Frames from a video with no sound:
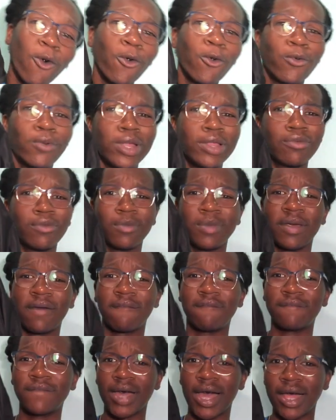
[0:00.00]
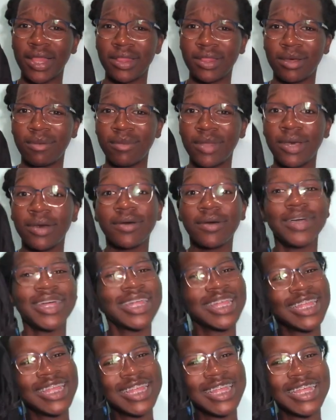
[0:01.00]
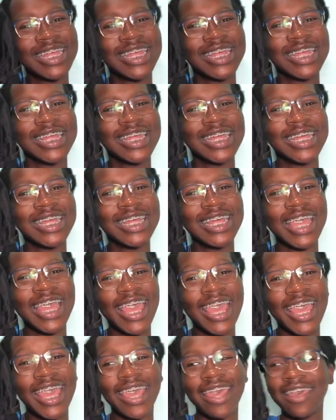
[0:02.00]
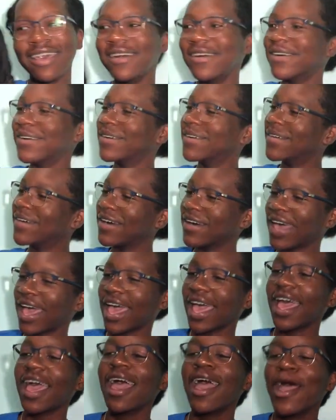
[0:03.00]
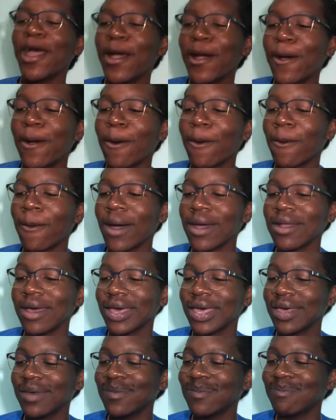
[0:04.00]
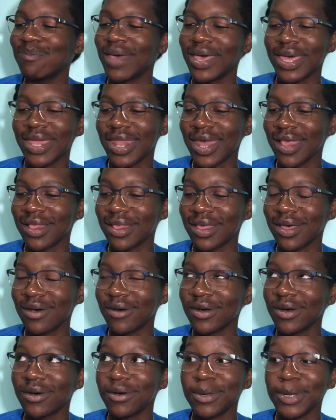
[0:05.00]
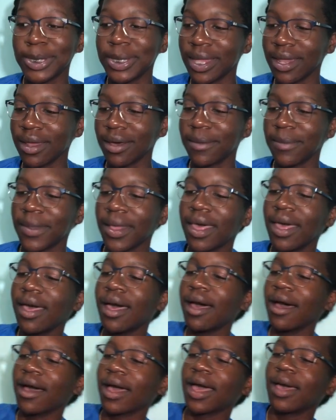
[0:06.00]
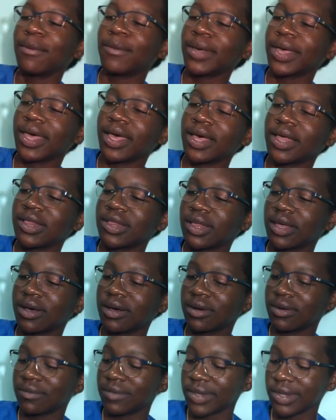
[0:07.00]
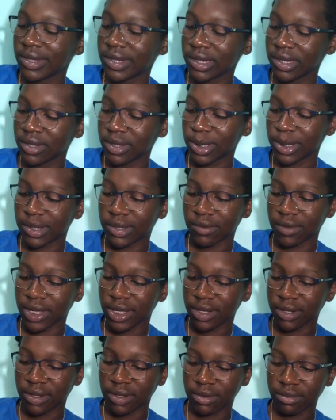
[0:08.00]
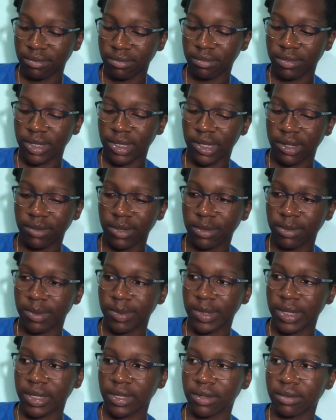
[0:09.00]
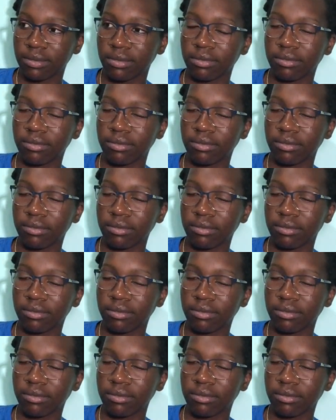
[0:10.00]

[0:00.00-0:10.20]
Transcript: Ooh, this would be a 5 thumbnail. Ew. Okay, why do I keep making that sound, girl? Shut up. Okay, but yeah, so this is just a regular Columbia book bag.